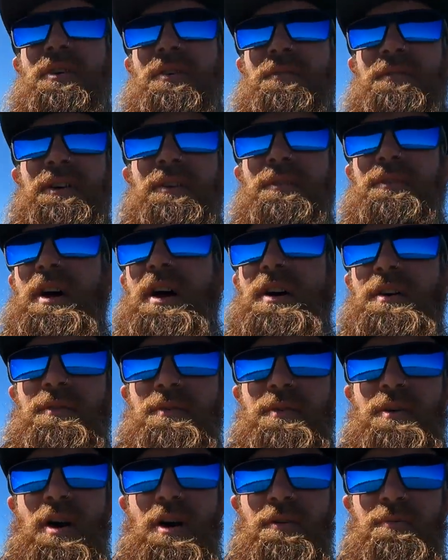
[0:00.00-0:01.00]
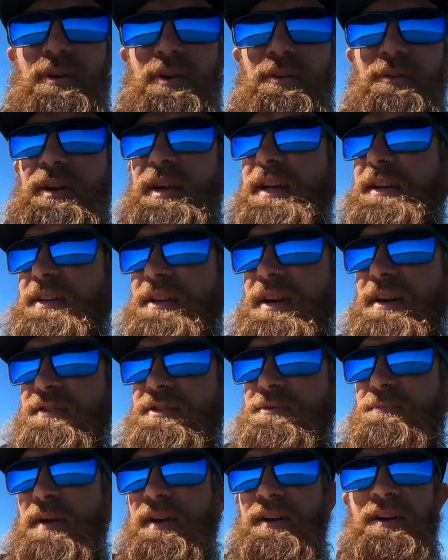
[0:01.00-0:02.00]
got no real need to go
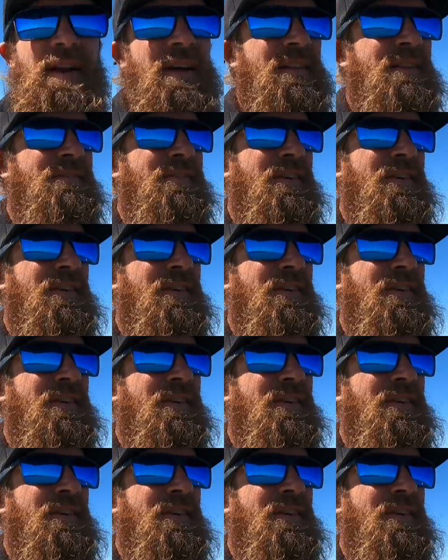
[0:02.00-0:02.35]
and spend another